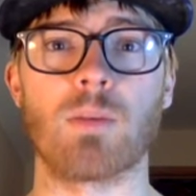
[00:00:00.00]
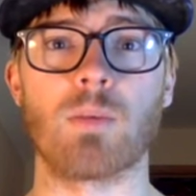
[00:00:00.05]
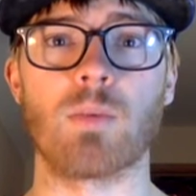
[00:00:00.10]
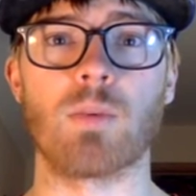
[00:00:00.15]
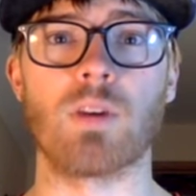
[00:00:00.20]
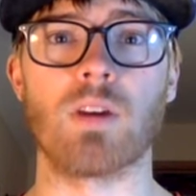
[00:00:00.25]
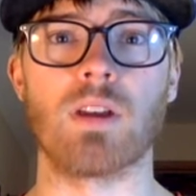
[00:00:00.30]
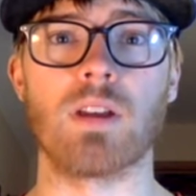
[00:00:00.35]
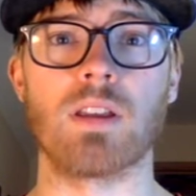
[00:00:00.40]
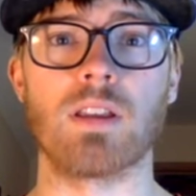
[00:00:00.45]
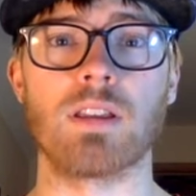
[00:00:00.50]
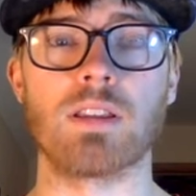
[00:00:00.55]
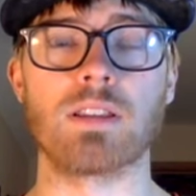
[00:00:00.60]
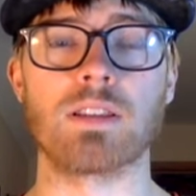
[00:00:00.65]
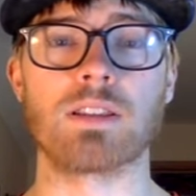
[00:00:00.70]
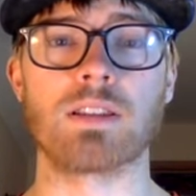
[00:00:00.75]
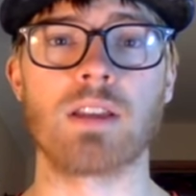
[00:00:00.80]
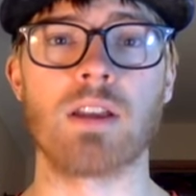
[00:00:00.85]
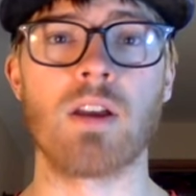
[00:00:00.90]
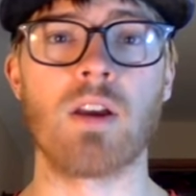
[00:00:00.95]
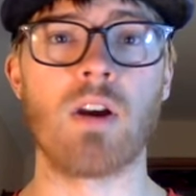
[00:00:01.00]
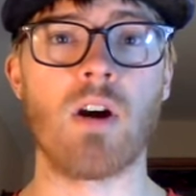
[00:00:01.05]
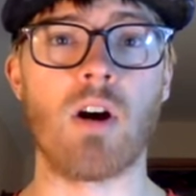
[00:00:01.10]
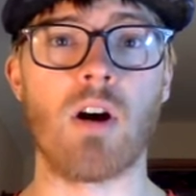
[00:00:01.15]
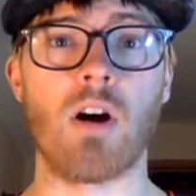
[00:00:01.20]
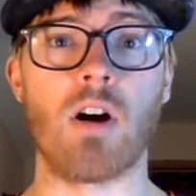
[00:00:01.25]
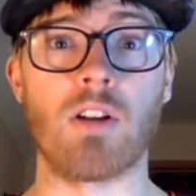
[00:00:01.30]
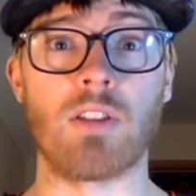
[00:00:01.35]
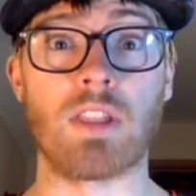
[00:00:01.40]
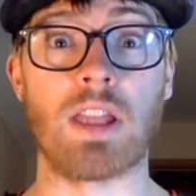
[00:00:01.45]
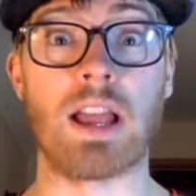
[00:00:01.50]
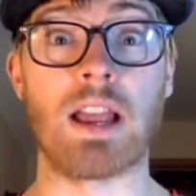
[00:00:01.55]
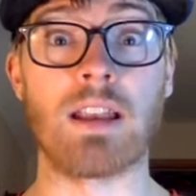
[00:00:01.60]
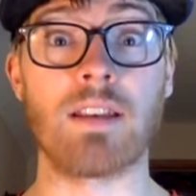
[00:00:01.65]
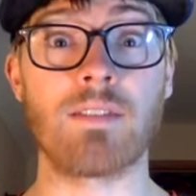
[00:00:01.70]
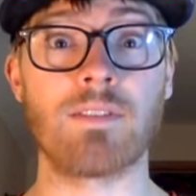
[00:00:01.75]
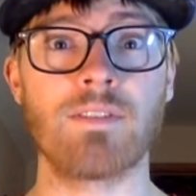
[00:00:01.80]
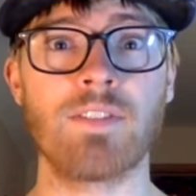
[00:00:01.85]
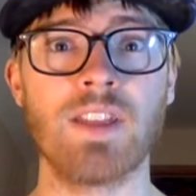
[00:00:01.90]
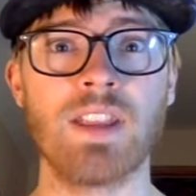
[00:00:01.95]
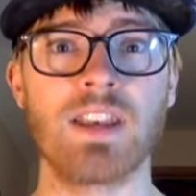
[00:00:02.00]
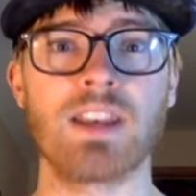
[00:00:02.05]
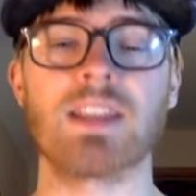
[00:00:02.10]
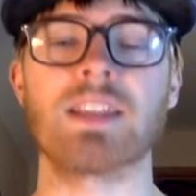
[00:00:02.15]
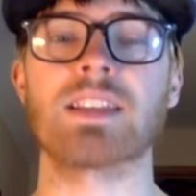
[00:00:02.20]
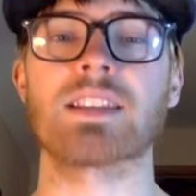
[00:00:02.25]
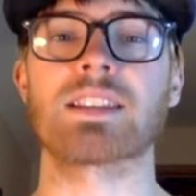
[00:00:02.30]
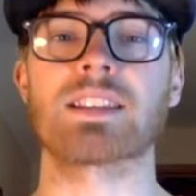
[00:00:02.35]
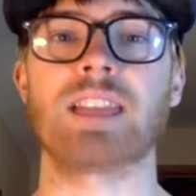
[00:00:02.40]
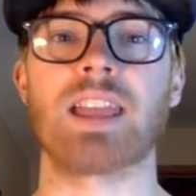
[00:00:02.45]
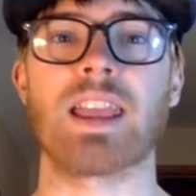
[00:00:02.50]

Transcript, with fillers: was online fitness.